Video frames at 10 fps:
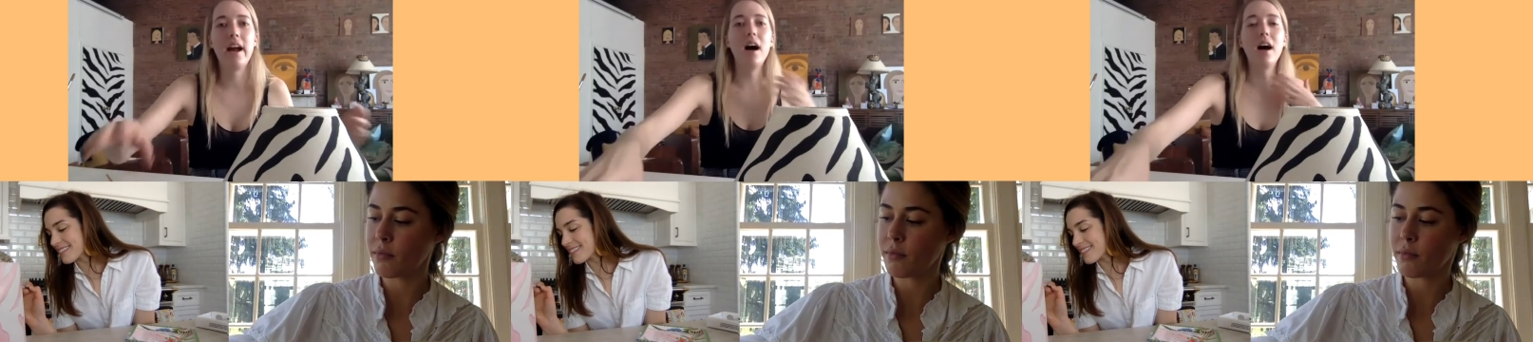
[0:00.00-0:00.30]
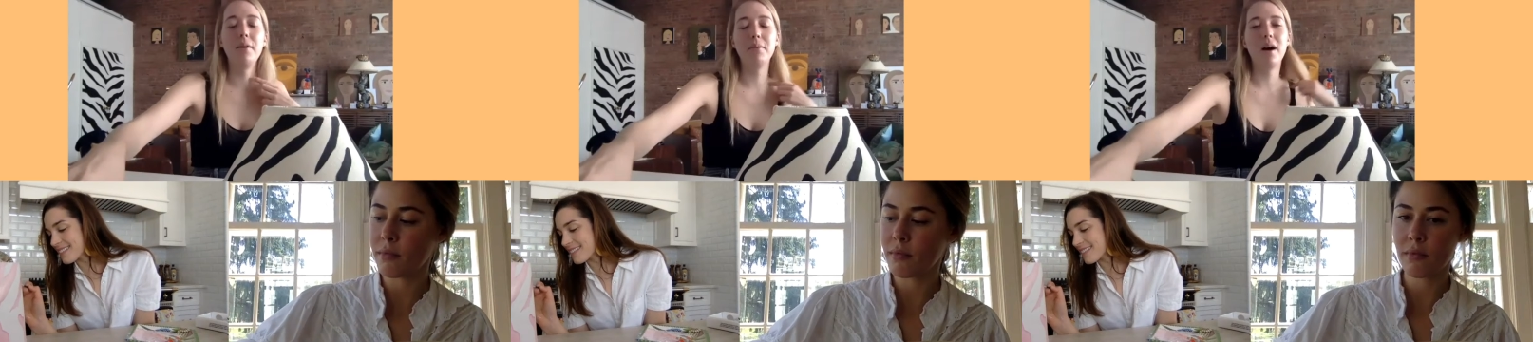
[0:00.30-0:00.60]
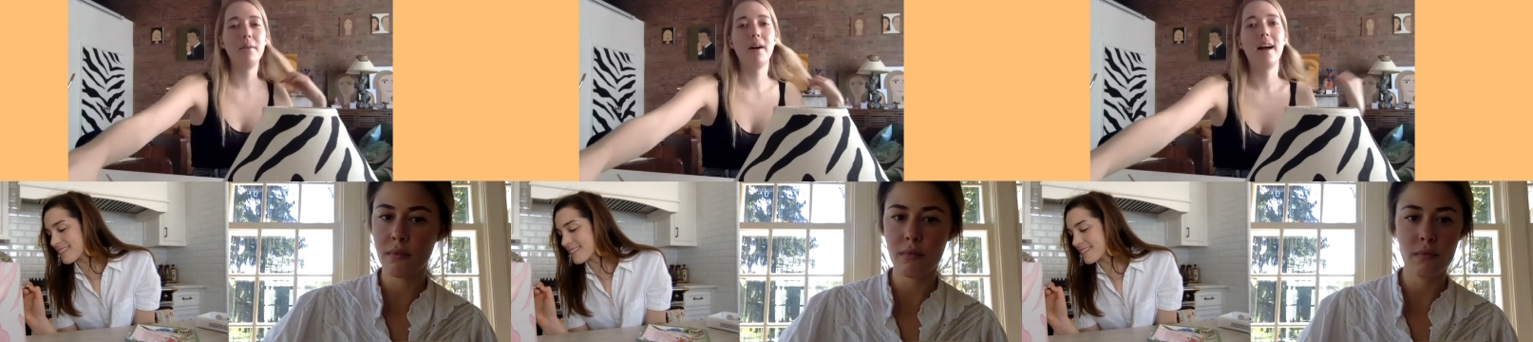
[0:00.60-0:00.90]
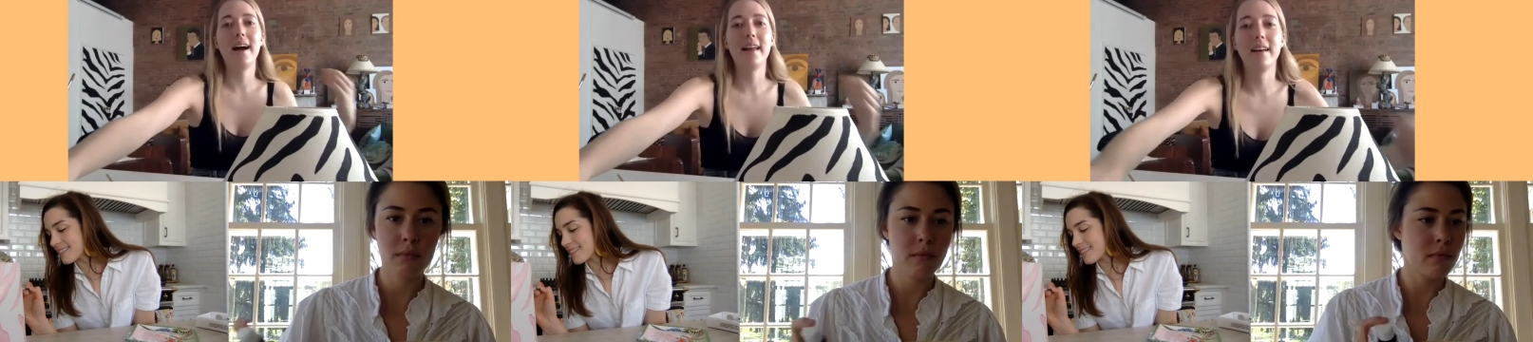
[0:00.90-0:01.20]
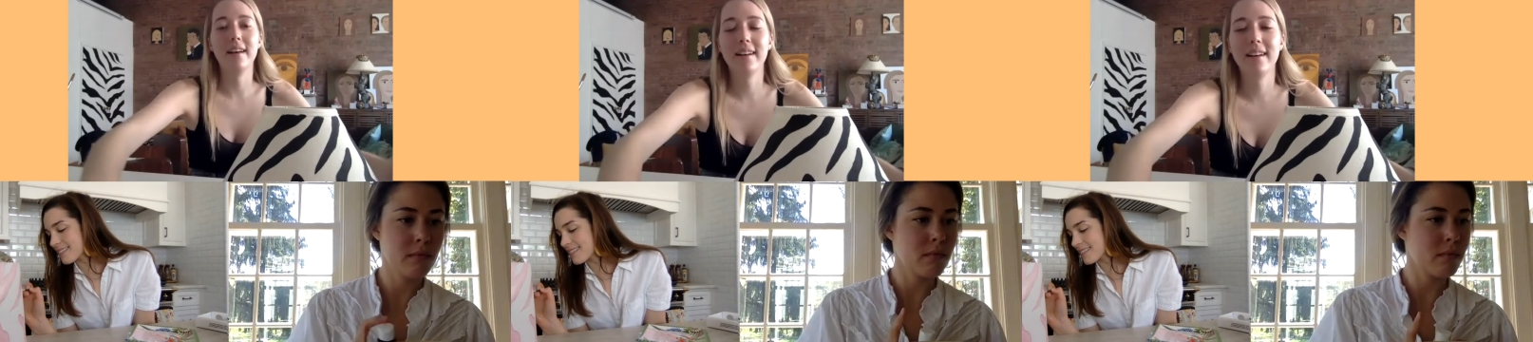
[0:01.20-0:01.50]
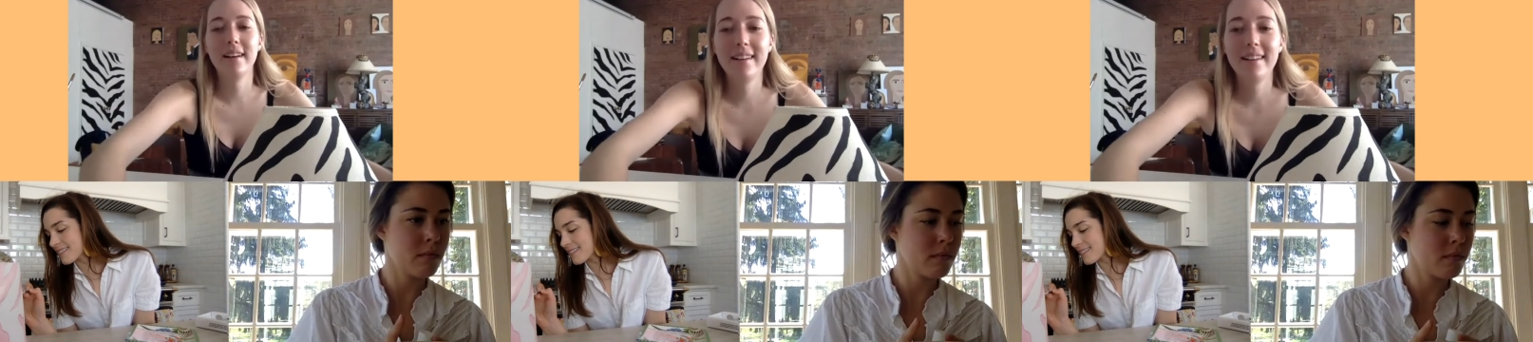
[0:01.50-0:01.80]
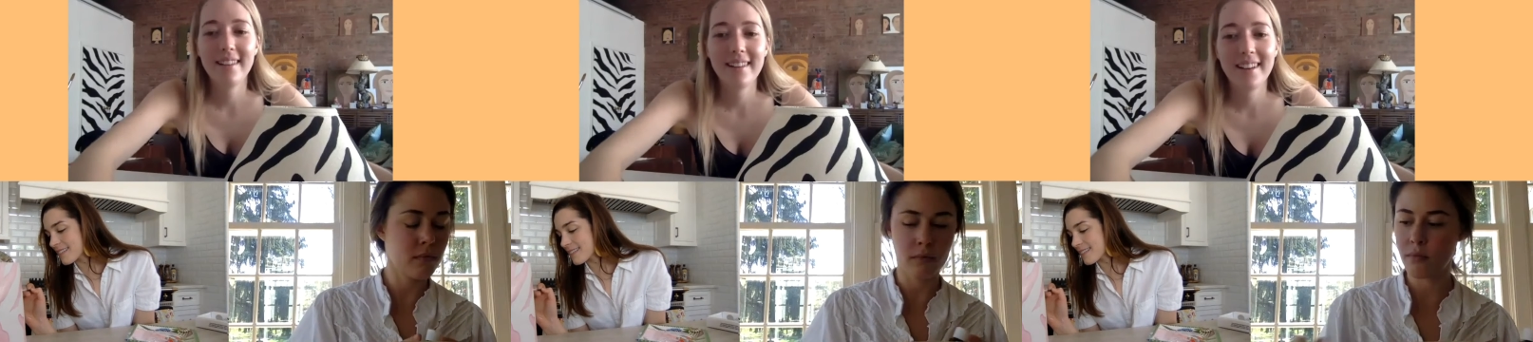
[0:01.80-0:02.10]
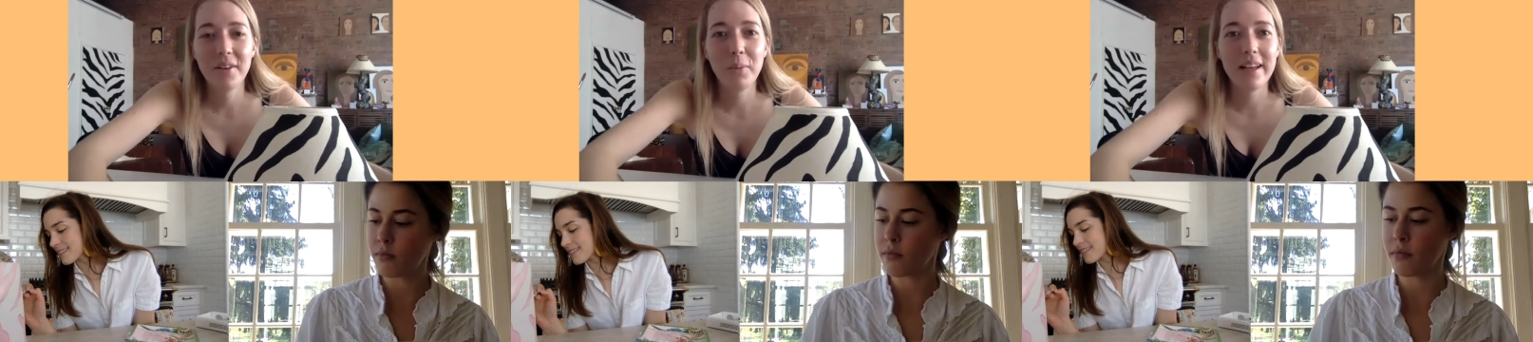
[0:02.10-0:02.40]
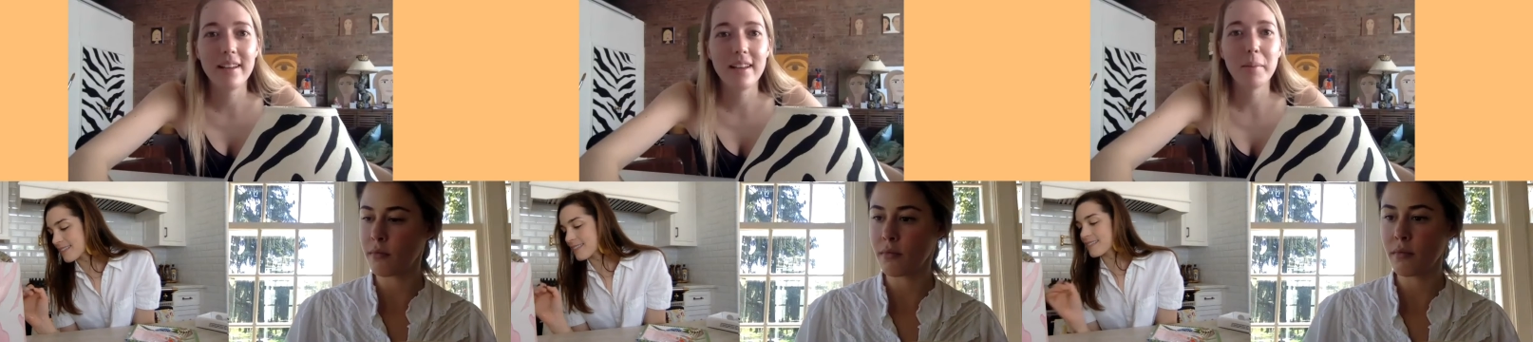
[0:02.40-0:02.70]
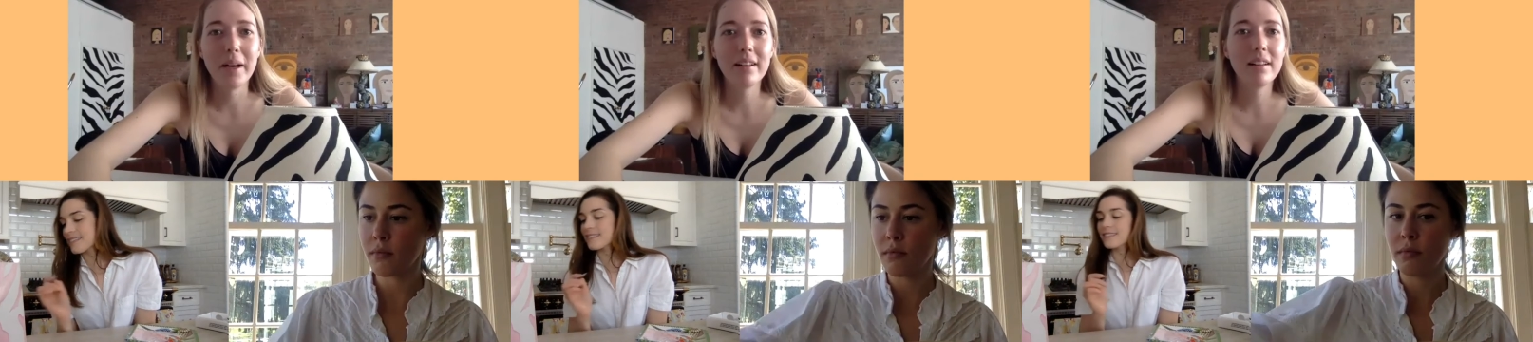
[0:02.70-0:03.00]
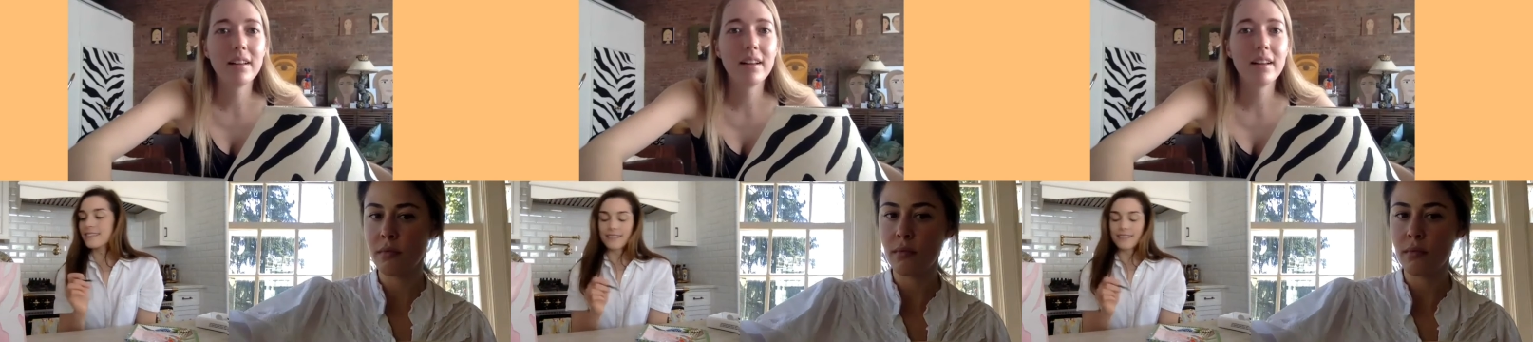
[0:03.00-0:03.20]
Speaker 1: uh, I, I, I, had a, a weird email.